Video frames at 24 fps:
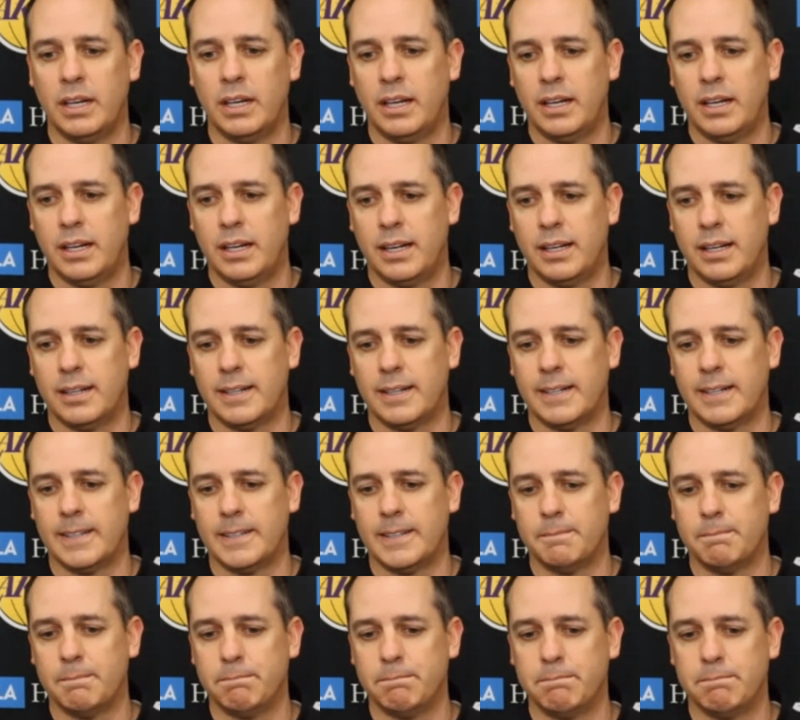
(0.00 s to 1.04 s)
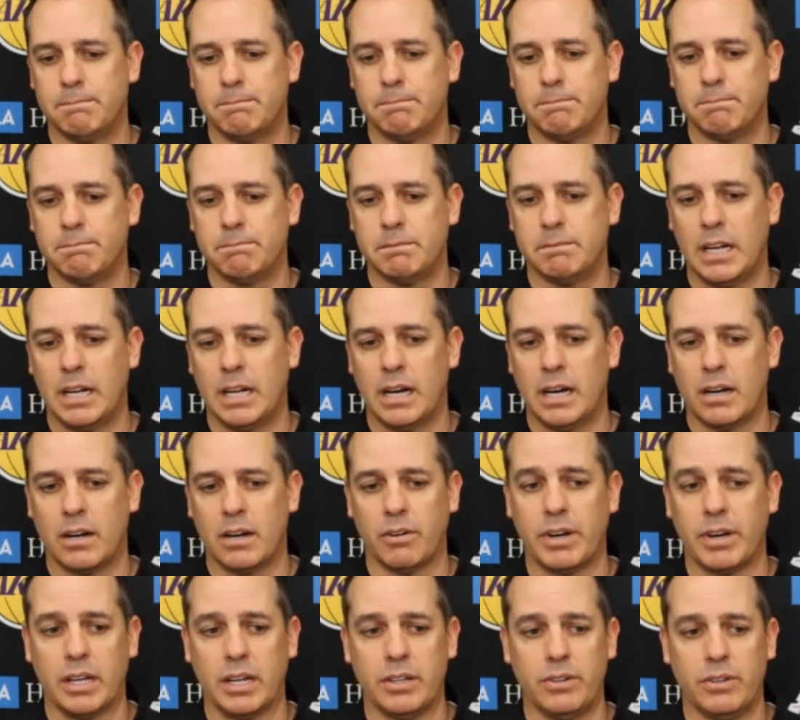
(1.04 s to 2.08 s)
um, you know, I don't know if
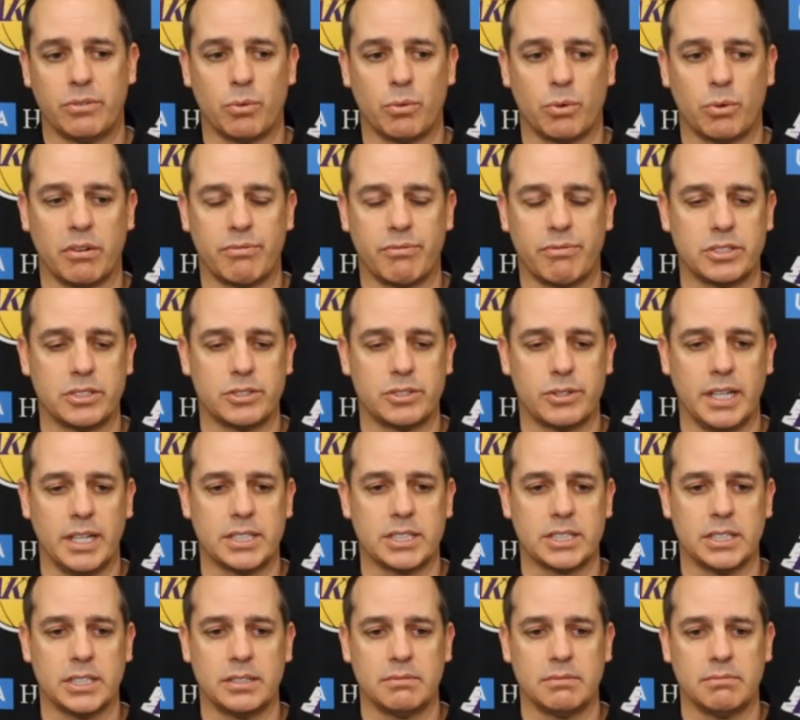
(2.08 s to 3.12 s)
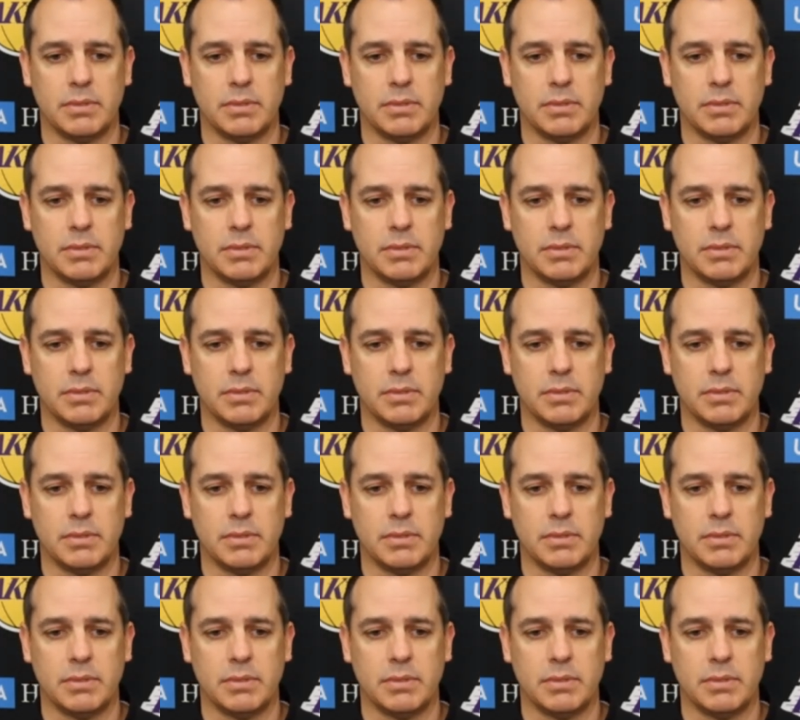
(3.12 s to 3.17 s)
I'd use the word frustration.